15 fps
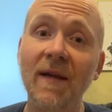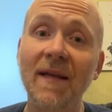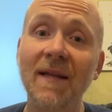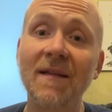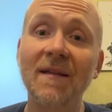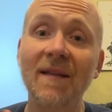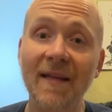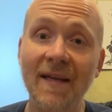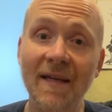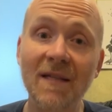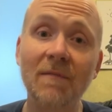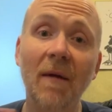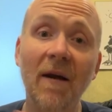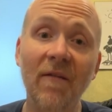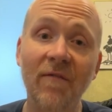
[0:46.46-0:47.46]
into these.
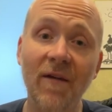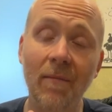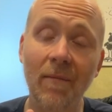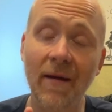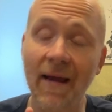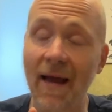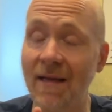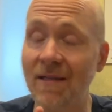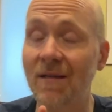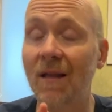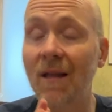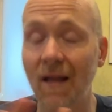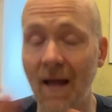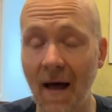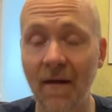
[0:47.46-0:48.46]
My family has a
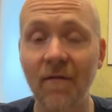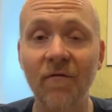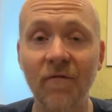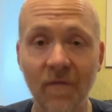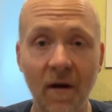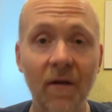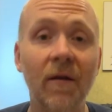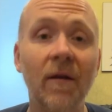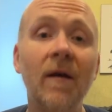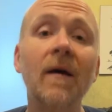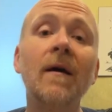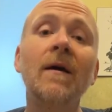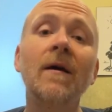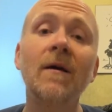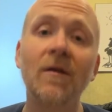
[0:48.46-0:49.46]
lot of fun
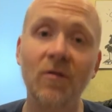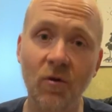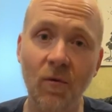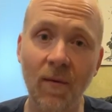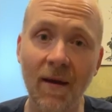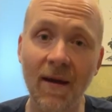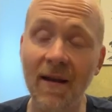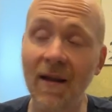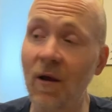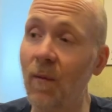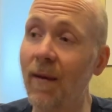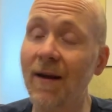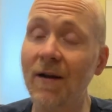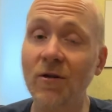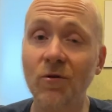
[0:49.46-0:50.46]
doing it, and we
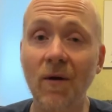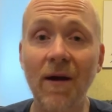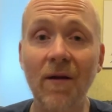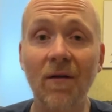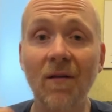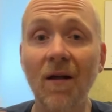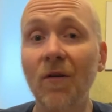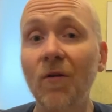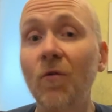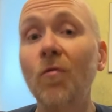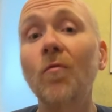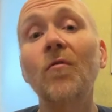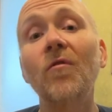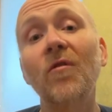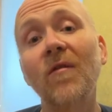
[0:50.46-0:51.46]
get to try out a lot of
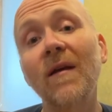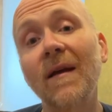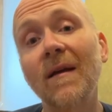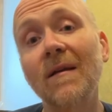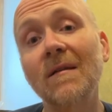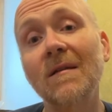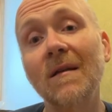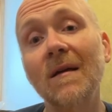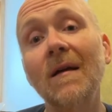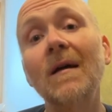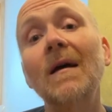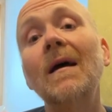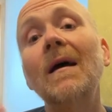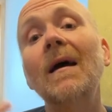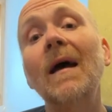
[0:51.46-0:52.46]
cool things
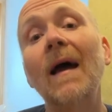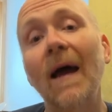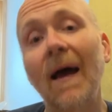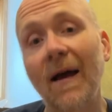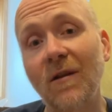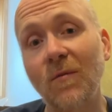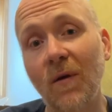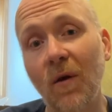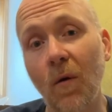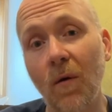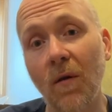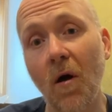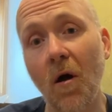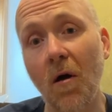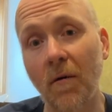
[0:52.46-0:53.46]
as we go
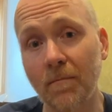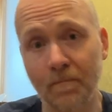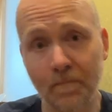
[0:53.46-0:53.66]
along.